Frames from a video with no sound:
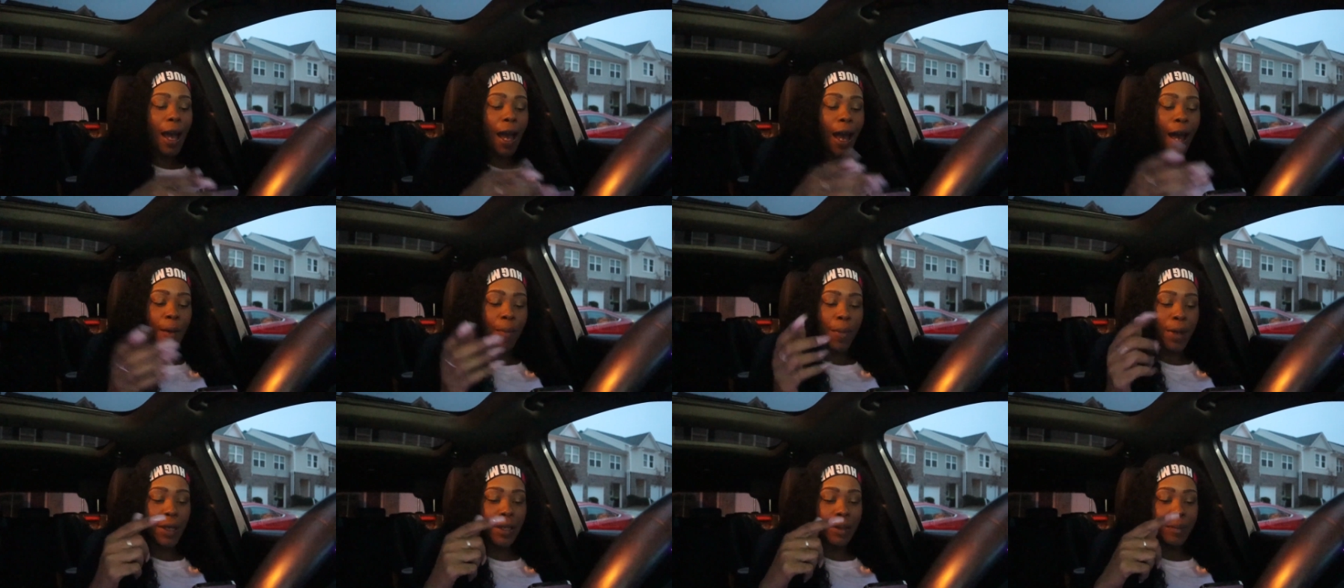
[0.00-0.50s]

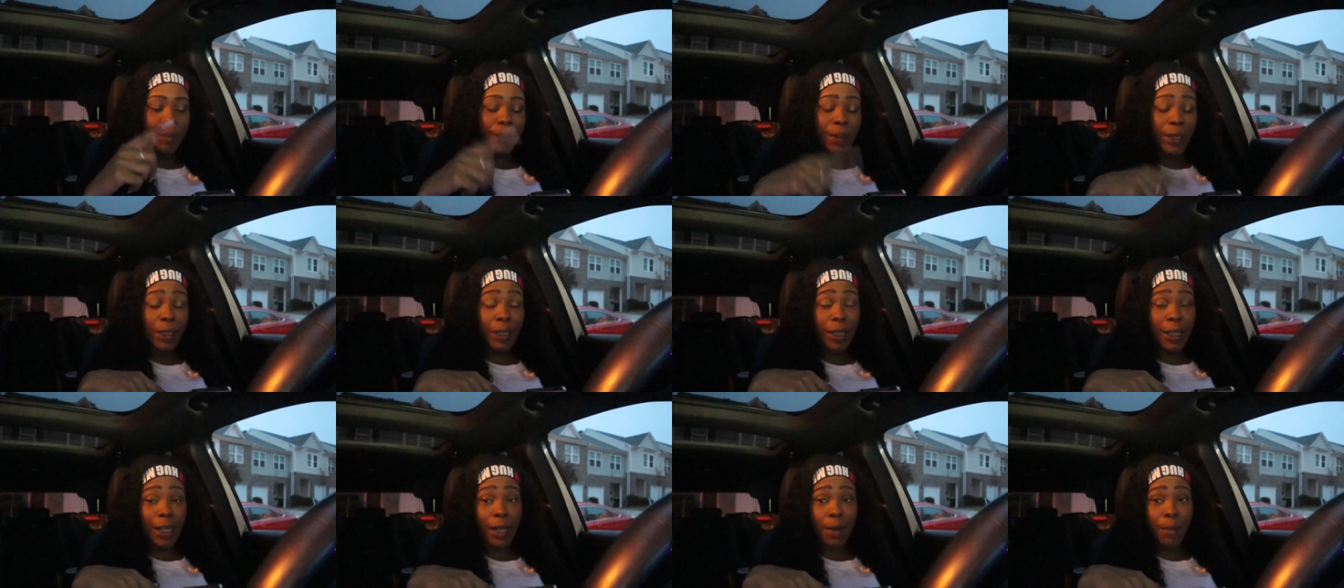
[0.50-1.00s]
I'm gonna be
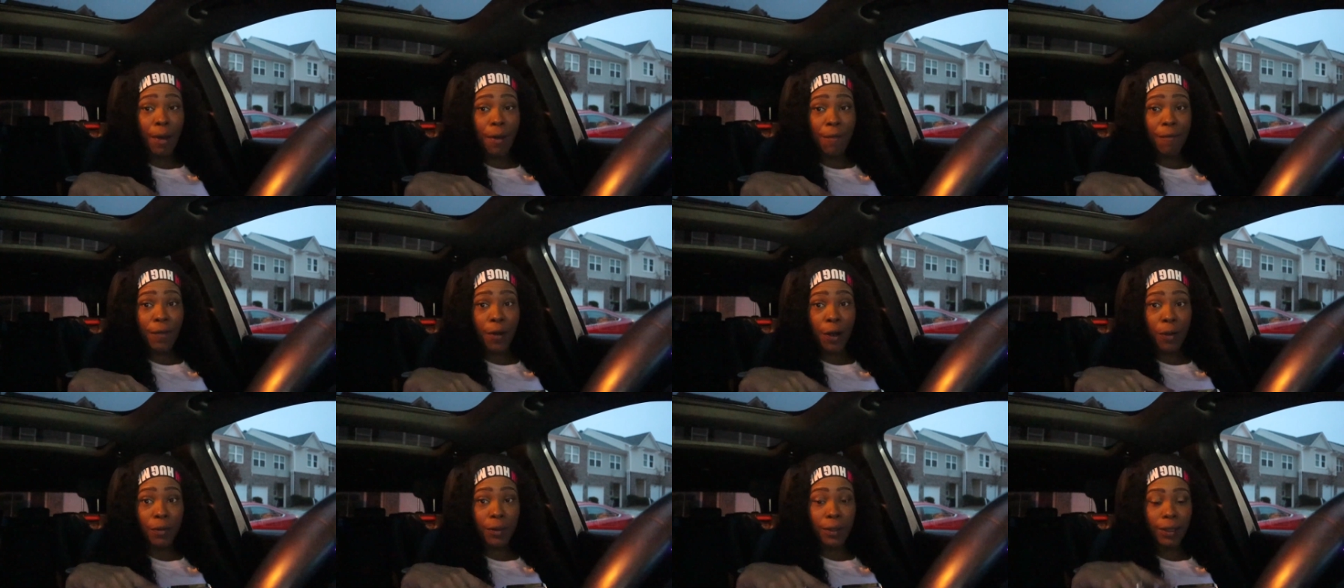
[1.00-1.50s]
looking at my
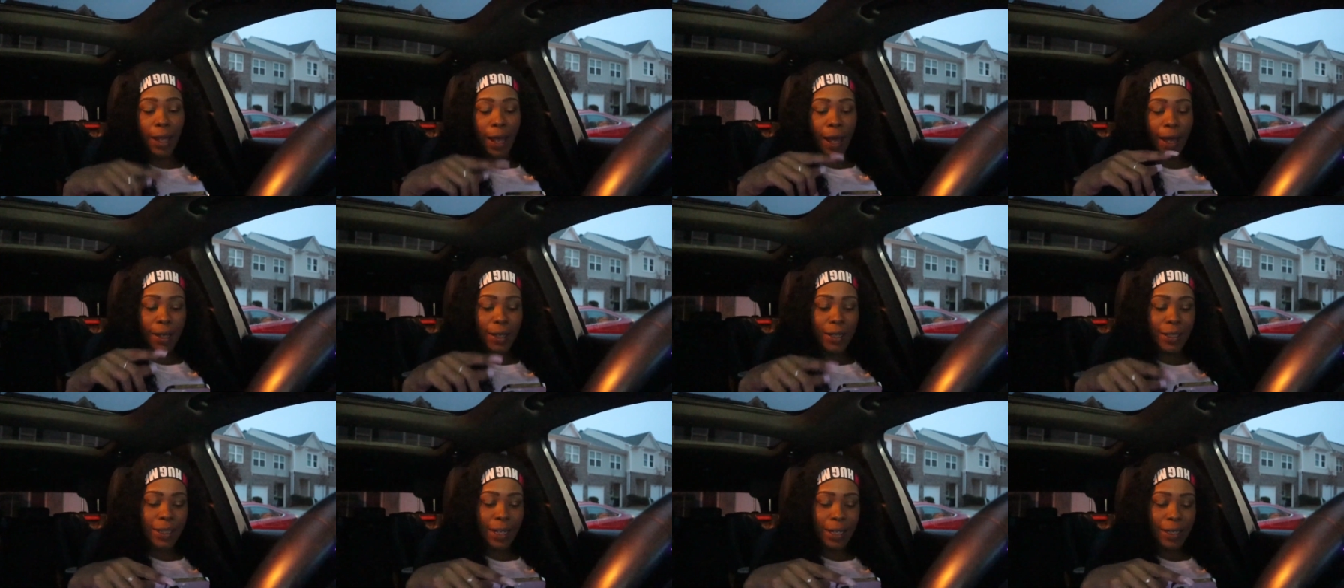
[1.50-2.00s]
phone a
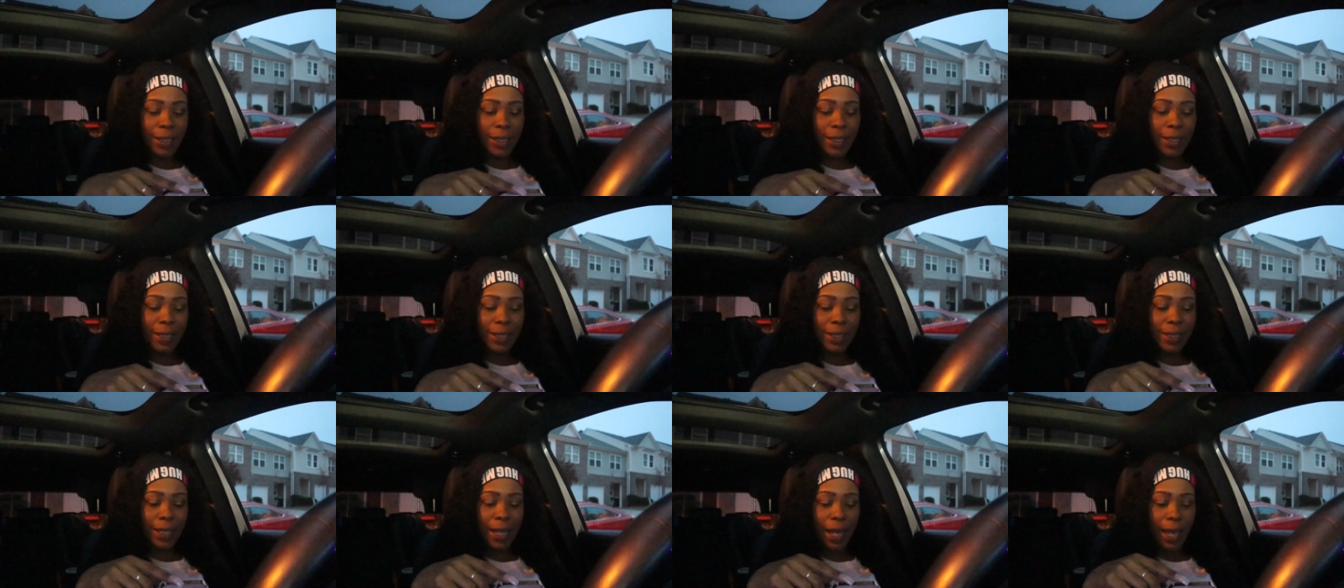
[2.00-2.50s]
lot because I
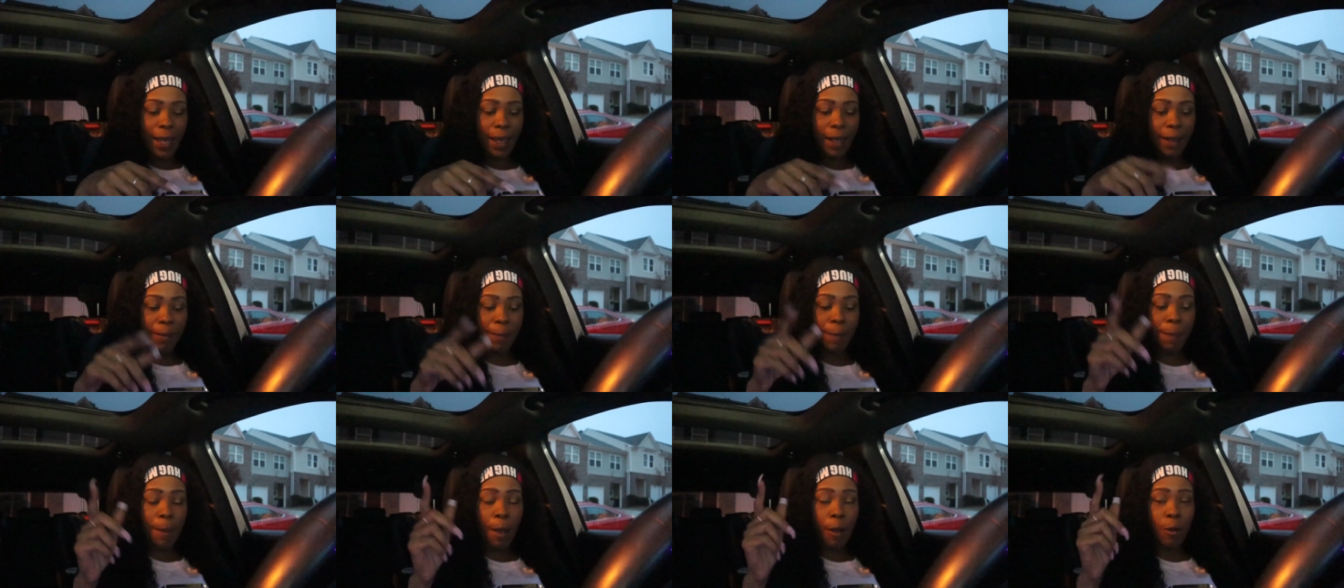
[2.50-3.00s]
did take
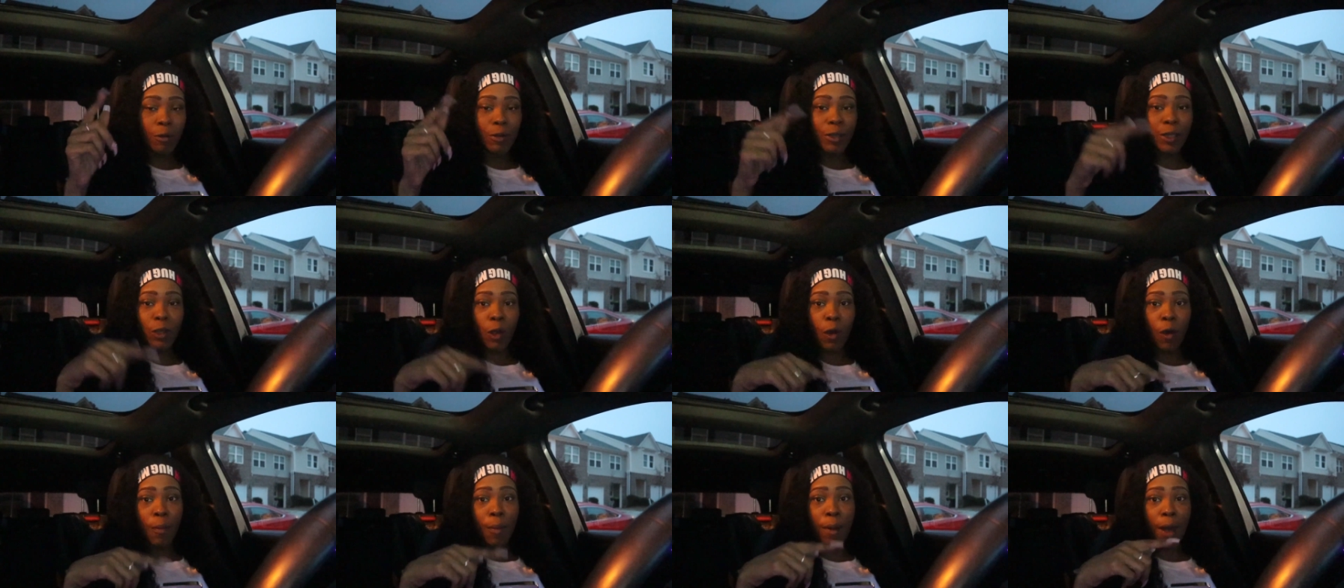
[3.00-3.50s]

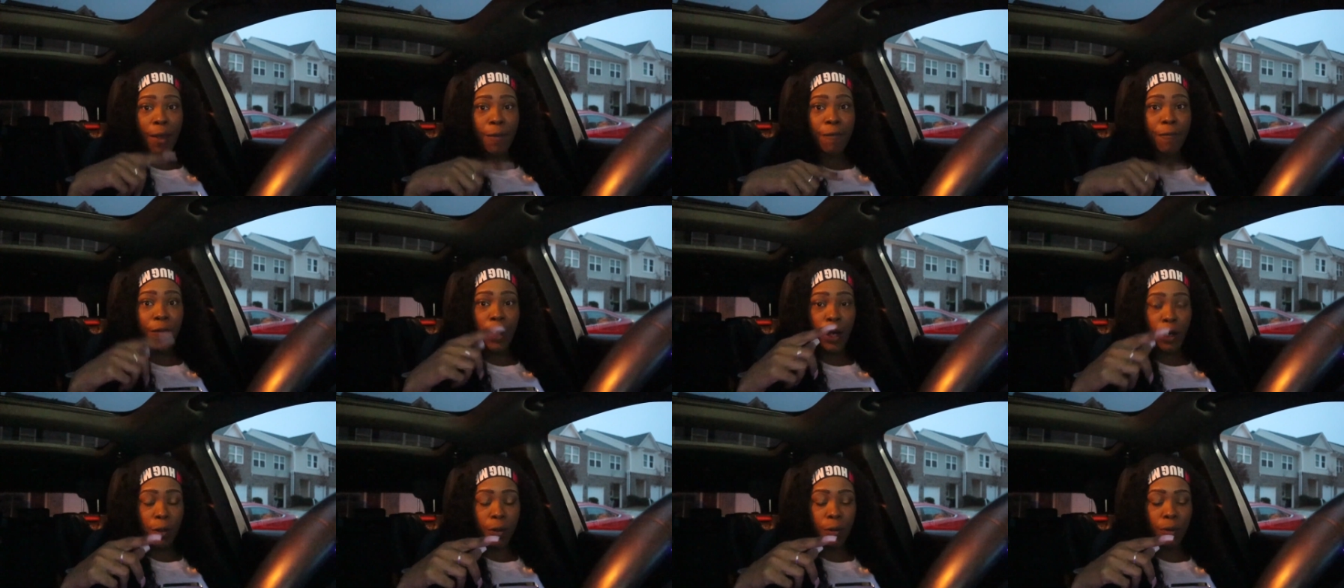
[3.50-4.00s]
notes on my
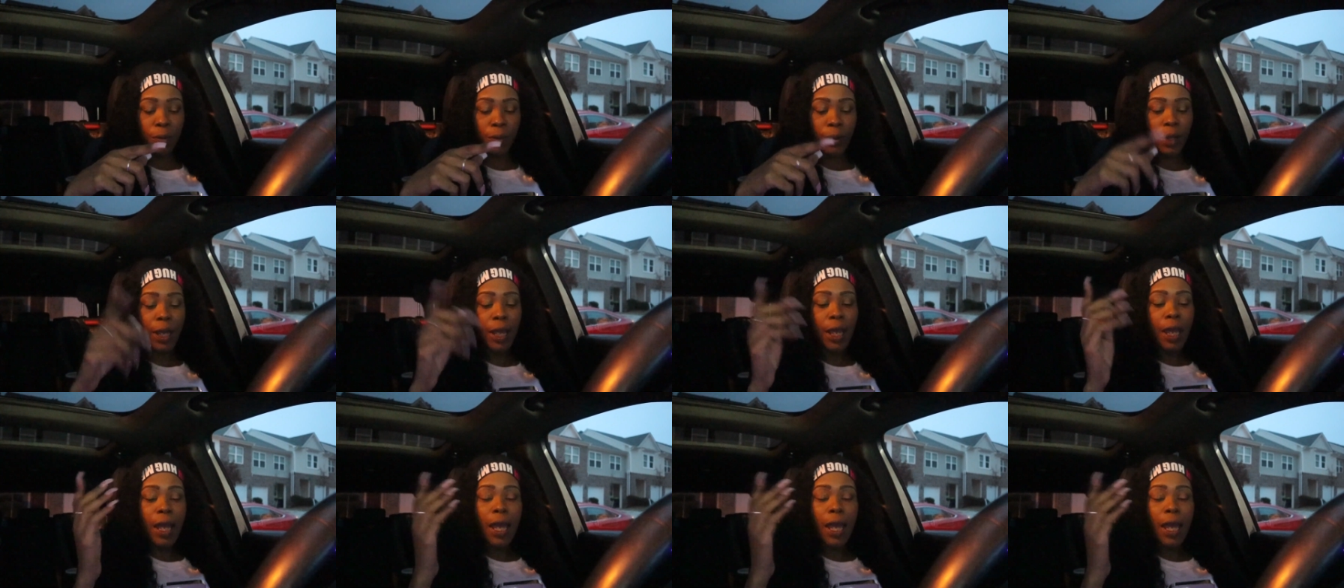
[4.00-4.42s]
phone.